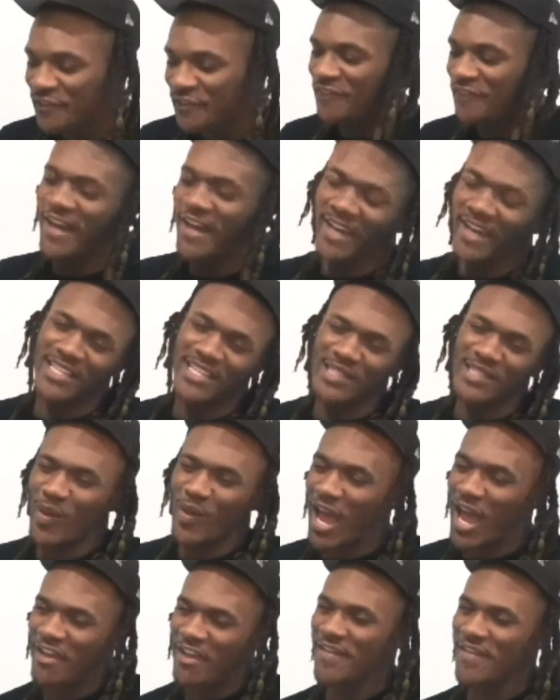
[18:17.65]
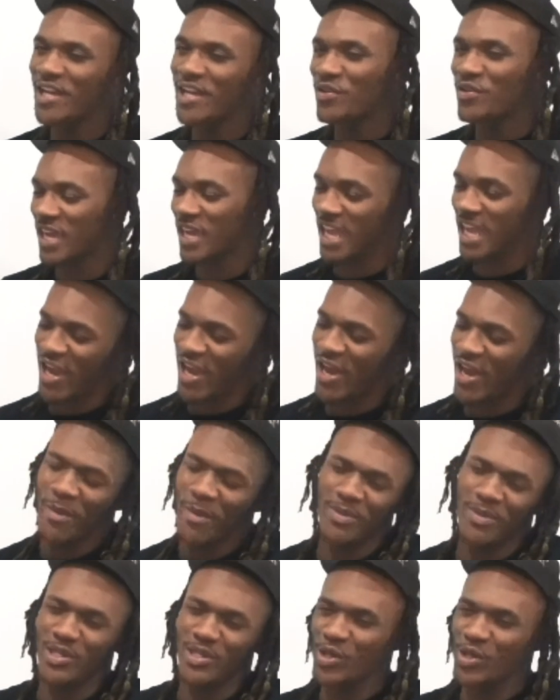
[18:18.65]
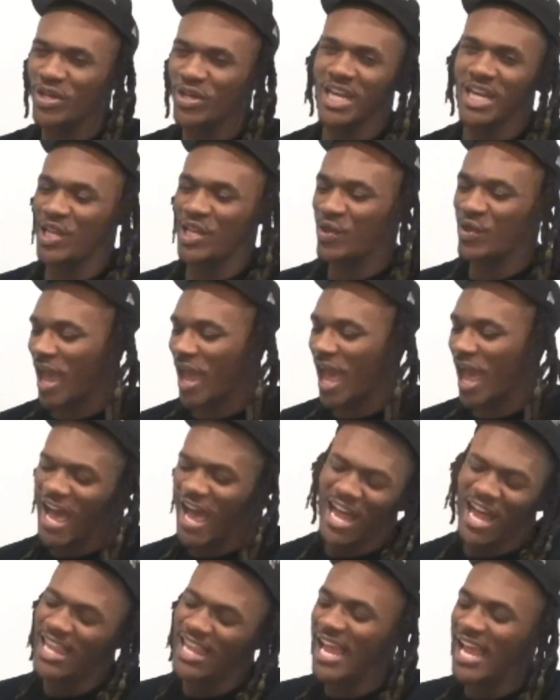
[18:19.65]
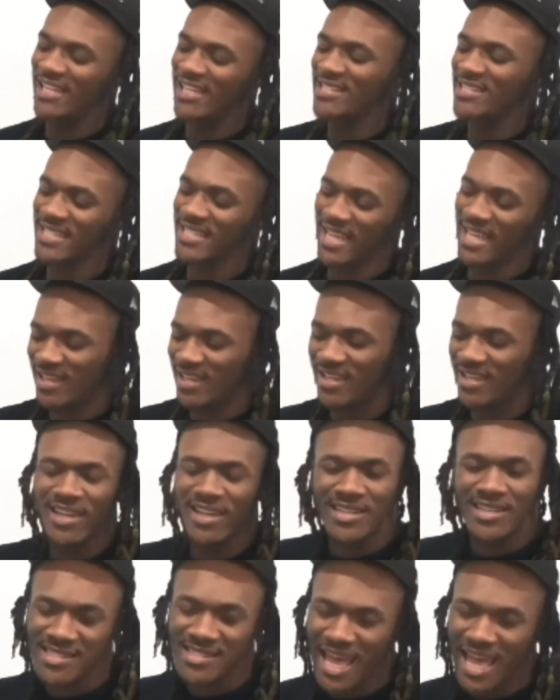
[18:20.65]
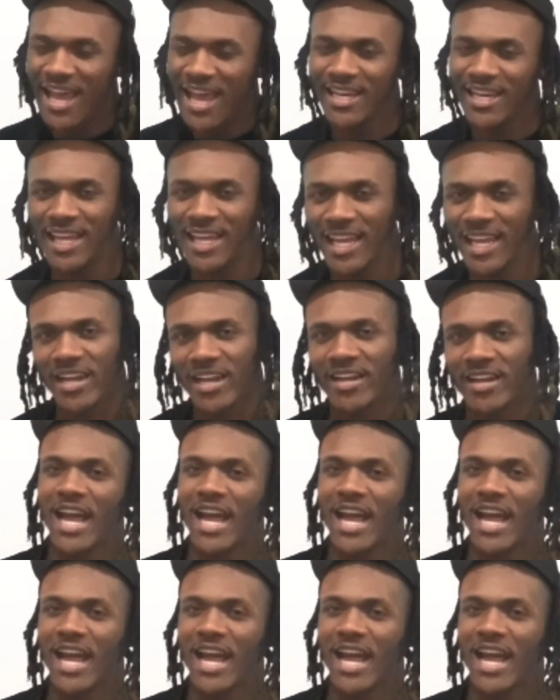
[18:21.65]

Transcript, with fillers: Fuck his wife. I don't care. I'm gonna do it anyway. I, I like this nigga. Sign ahead.